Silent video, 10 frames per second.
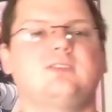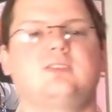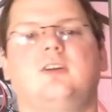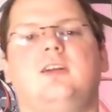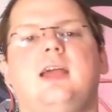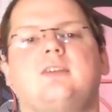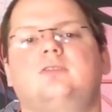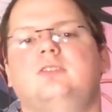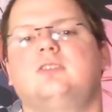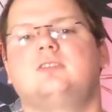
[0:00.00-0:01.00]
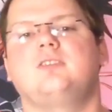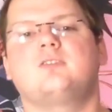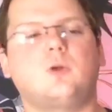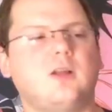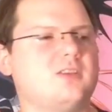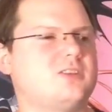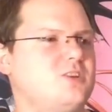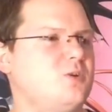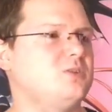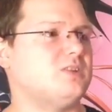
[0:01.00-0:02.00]
Star Exorcist. It's one of the
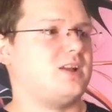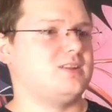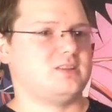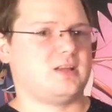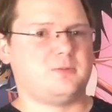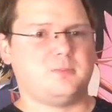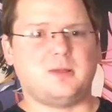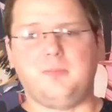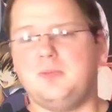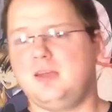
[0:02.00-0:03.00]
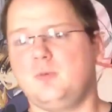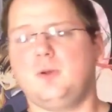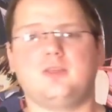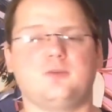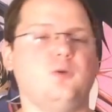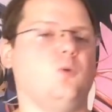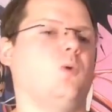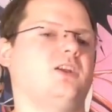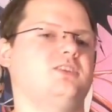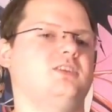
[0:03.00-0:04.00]
shows that I stopped about midway through
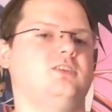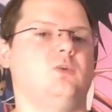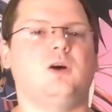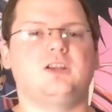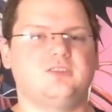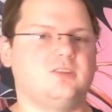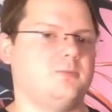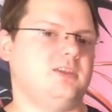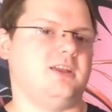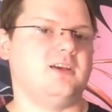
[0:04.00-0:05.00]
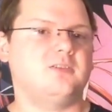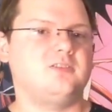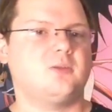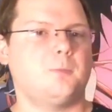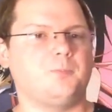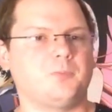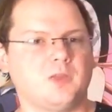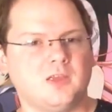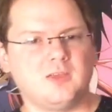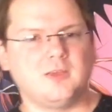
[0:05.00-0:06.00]
watching to watch something else,
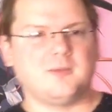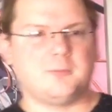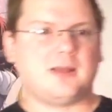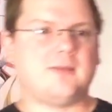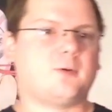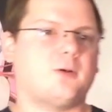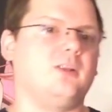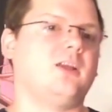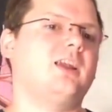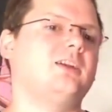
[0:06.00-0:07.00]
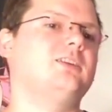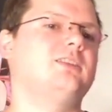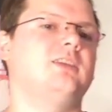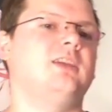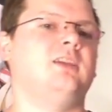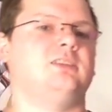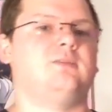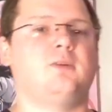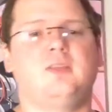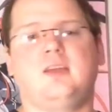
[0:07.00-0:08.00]
but I've heard a lot of good things.
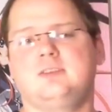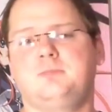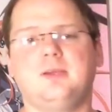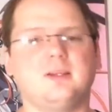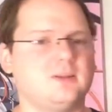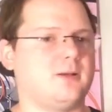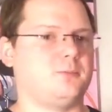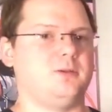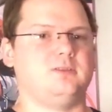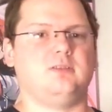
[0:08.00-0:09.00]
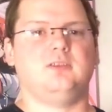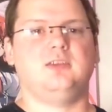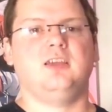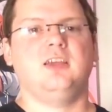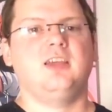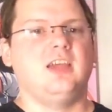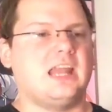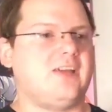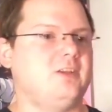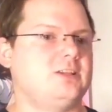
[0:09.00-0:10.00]
I've heard that it's picked up recently,
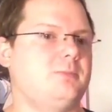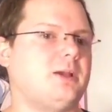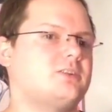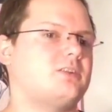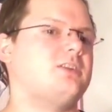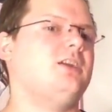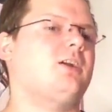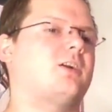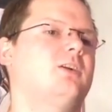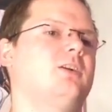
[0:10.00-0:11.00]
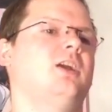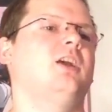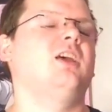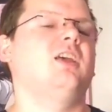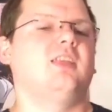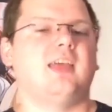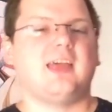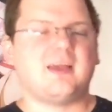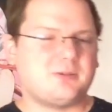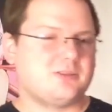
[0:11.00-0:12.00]
and I've especially heard that
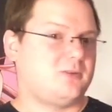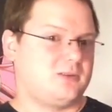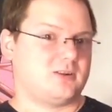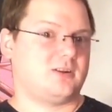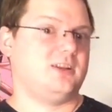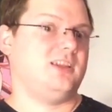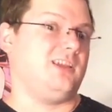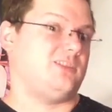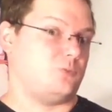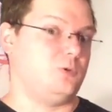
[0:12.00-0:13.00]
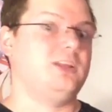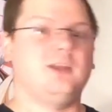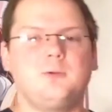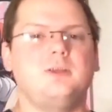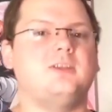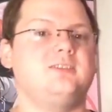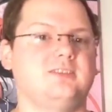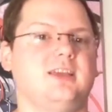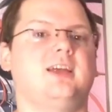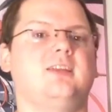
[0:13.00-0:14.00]
episode 30 is really, really
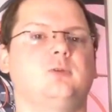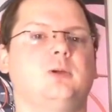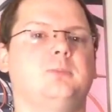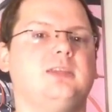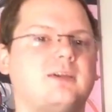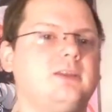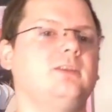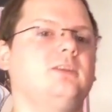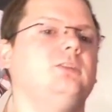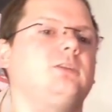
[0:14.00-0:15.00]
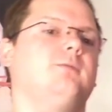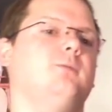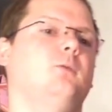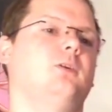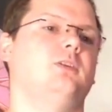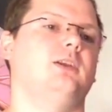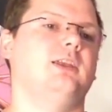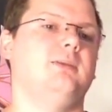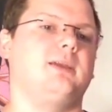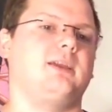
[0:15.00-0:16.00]
sad, so I'm definitely looking forward to
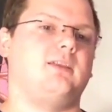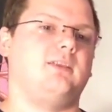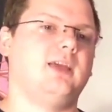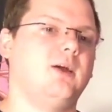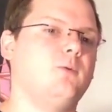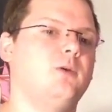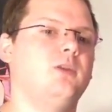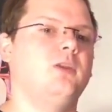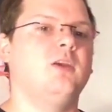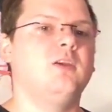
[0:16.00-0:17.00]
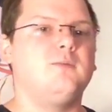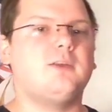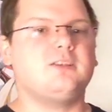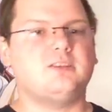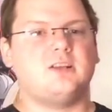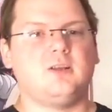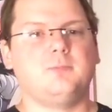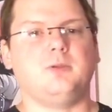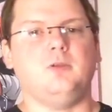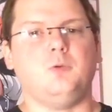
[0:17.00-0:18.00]
getting back into that one, finishing it
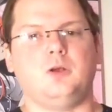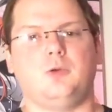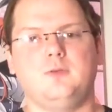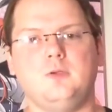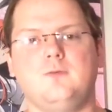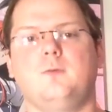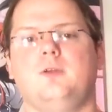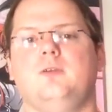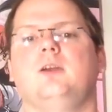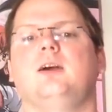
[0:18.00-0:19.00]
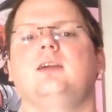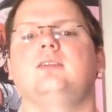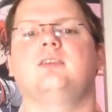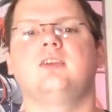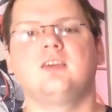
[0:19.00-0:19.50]
up, and doing a review for you guys.